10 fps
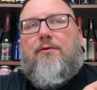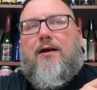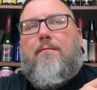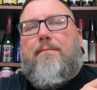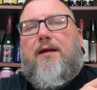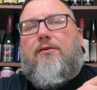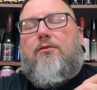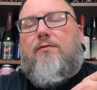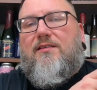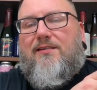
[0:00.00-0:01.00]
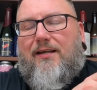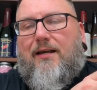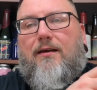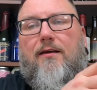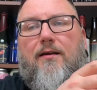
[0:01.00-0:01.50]
without being too
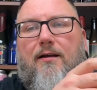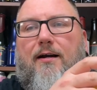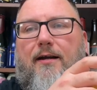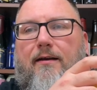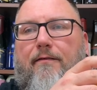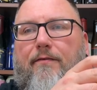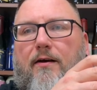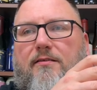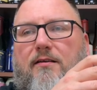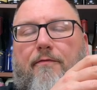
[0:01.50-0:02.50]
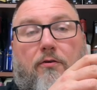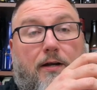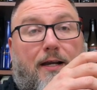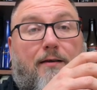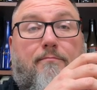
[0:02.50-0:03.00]
acidic, kind of uh, soft
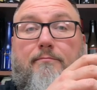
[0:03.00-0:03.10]
green.